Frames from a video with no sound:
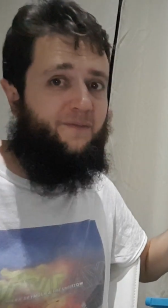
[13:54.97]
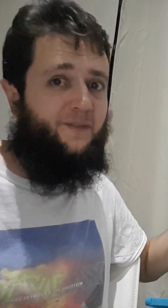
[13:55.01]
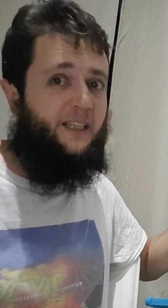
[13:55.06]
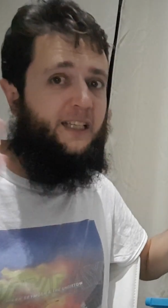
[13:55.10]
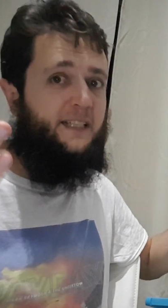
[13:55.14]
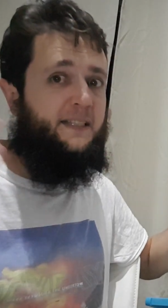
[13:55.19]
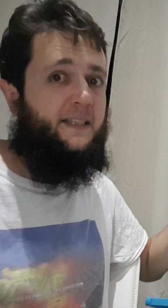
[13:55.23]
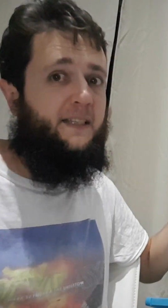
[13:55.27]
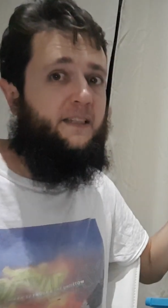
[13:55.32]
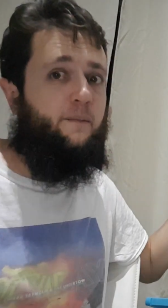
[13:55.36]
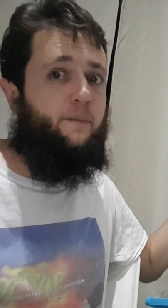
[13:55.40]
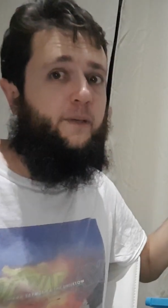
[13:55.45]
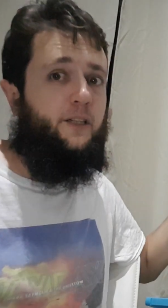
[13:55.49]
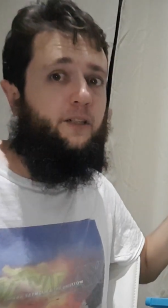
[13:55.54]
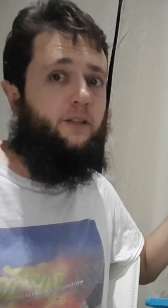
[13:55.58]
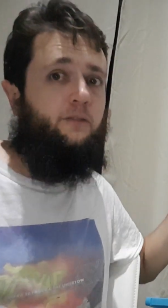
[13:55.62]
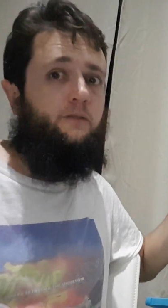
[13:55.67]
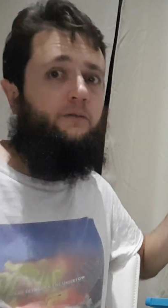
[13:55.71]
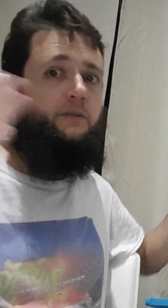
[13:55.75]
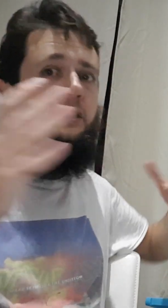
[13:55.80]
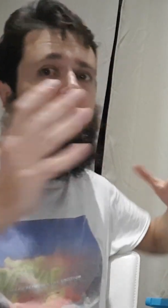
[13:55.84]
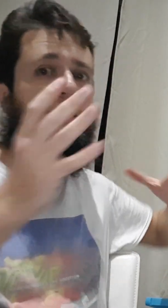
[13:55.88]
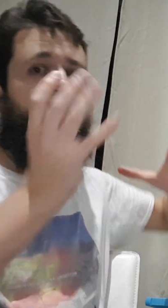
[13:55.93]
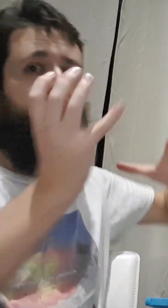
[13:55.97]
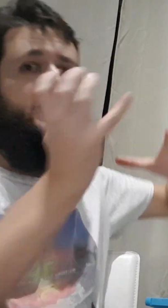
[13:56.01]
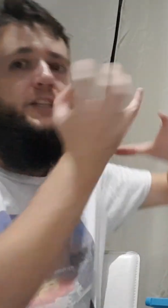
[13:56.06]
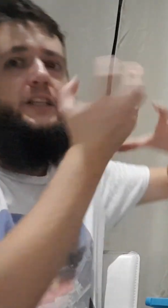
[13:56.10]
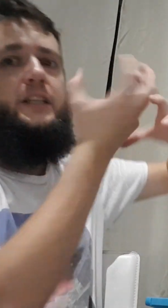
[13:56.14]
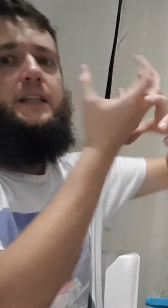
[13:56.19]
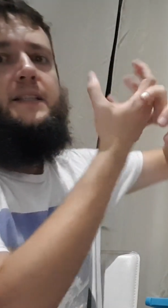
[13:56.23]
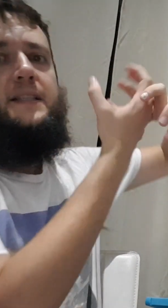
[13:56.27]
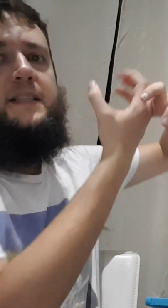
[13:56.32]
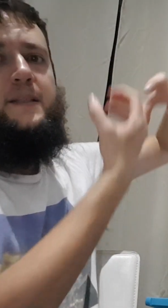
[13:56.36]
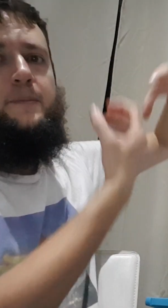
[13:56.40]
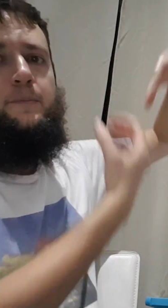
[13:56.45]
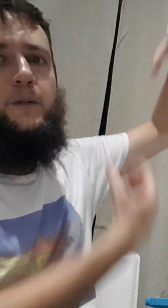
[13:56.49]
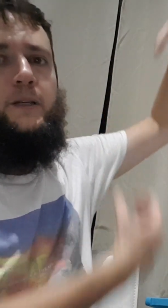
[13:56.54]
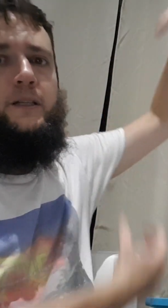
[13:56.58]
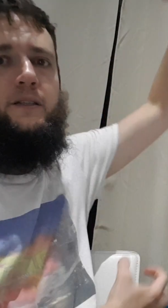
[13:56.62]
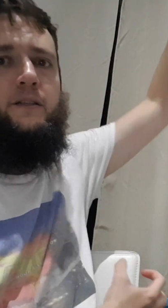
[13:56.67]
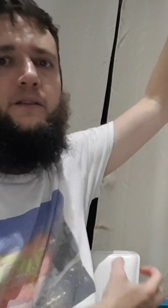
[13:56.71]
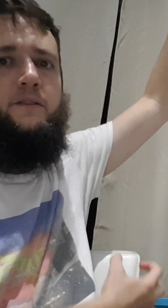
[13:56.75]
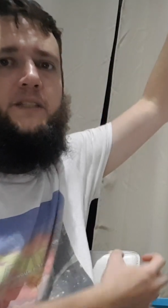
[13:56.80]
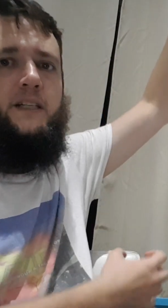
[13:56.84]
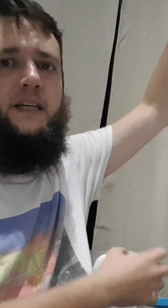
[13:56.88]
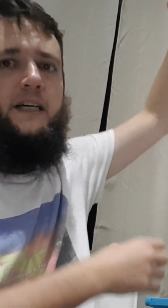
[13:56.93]
It's in the middle, and then you can split
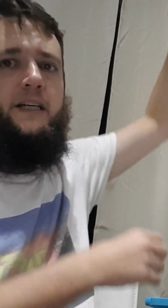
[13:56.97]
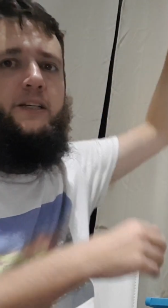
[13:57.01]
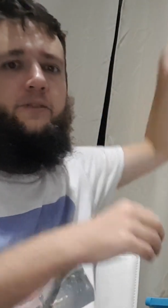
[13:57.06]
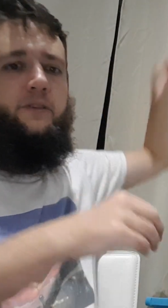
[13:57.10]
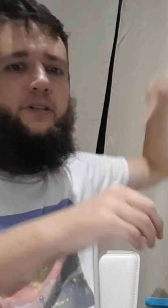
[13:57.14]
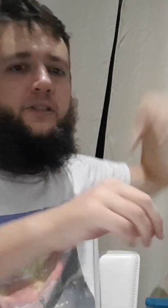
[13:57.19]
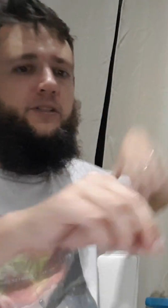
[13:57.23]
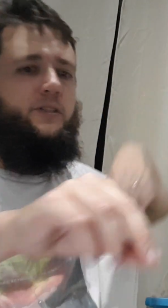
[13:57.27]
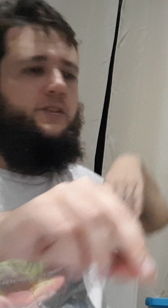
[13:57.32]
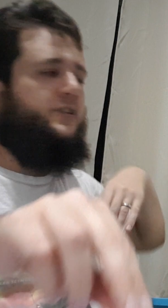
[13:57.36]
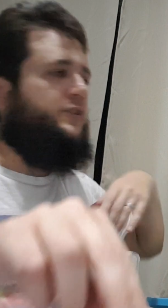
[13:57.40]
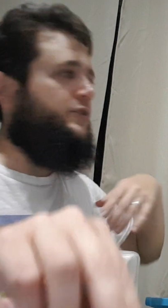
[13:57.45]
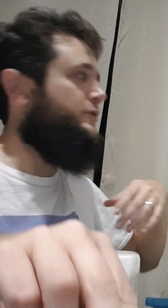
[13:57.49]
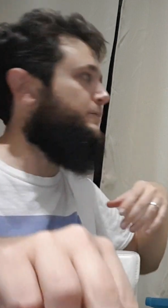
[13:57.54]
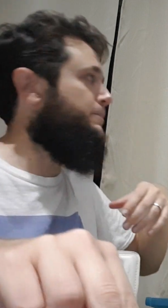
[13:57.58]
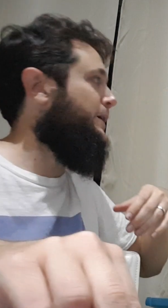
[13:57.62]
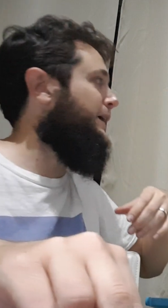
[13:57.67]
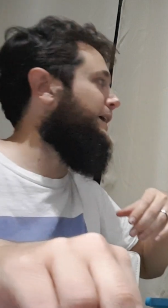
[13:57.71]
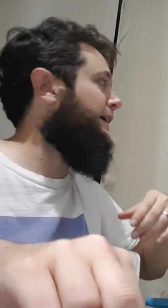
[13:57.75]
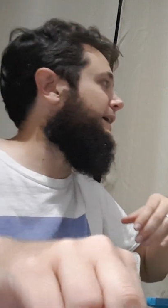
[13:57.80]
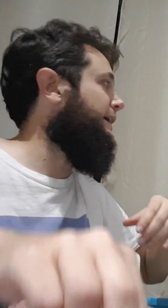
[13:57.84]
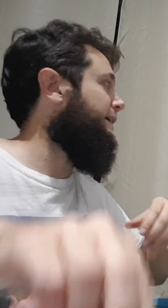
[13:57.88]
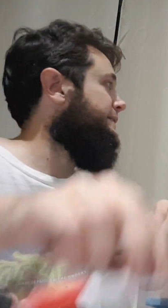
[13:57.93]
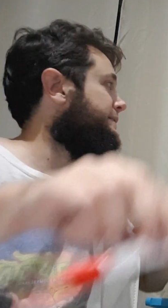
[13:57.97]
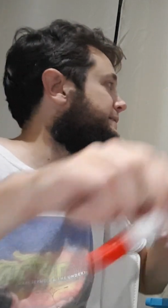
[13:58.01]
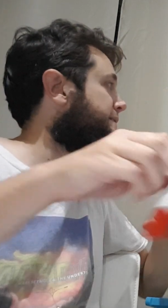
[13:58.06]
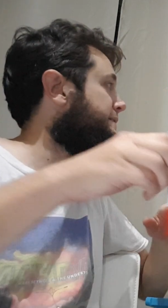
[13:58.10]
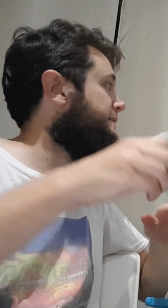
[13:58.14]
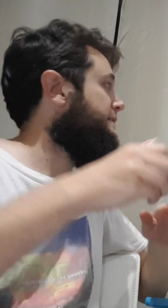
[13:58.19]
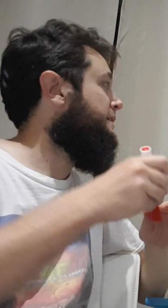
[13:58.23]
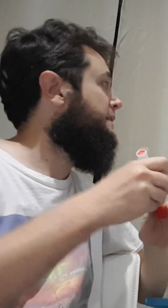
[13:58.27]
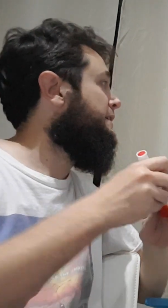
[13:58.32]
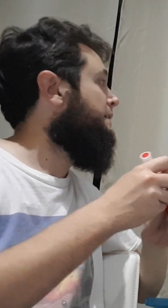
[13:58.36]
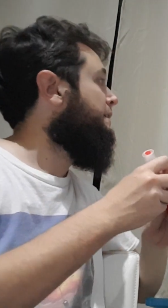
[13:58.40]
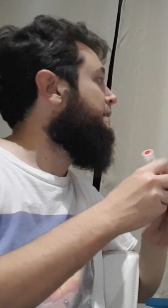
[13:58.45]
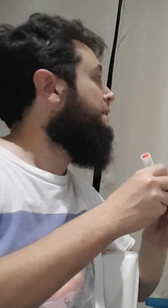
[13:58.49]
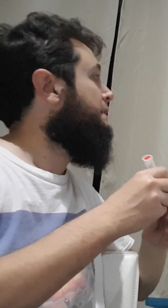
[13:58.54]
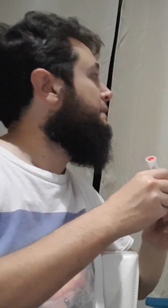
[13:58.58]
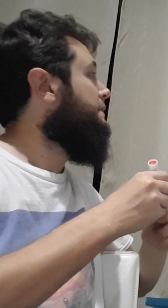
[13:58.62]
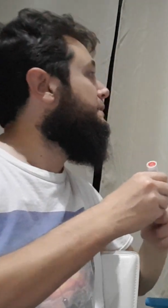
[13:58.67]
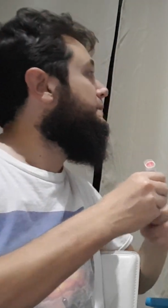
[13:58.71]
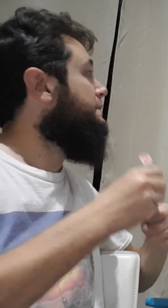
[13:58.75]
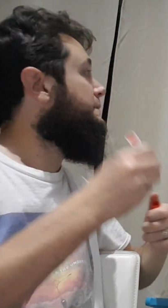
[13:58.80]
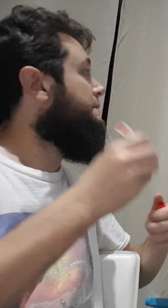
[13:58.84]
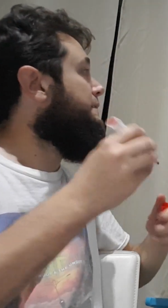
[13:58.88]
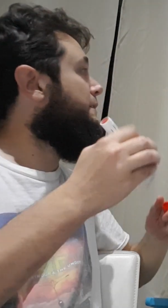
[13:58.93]
your data into 2 parts.
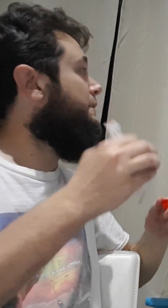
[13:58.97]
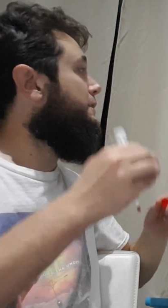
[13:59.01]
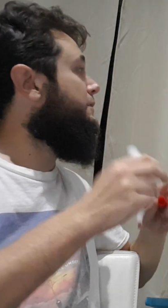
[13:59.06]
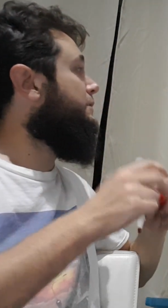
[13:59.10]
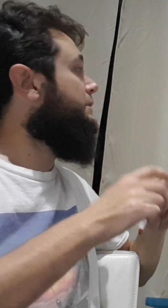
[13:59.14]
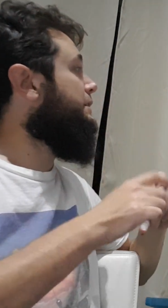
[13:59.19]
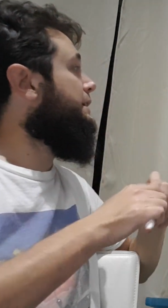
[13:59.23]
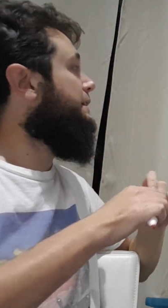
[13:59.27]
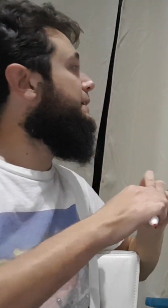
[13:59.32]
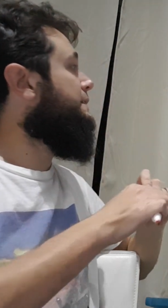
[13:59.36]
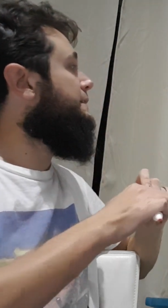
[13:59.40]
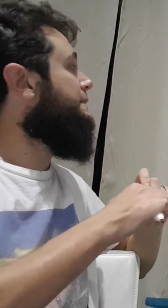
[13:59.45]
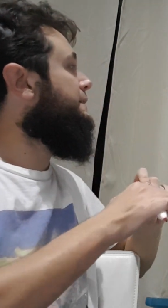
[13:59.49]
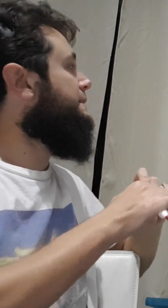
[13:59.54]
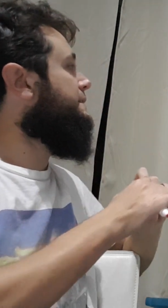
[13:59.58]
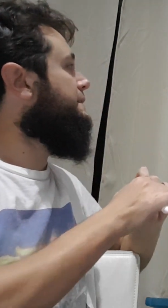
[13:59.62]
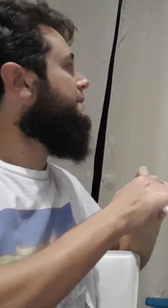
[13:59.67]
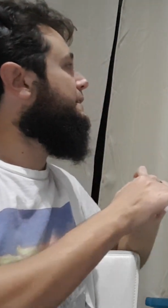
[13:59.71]
So in this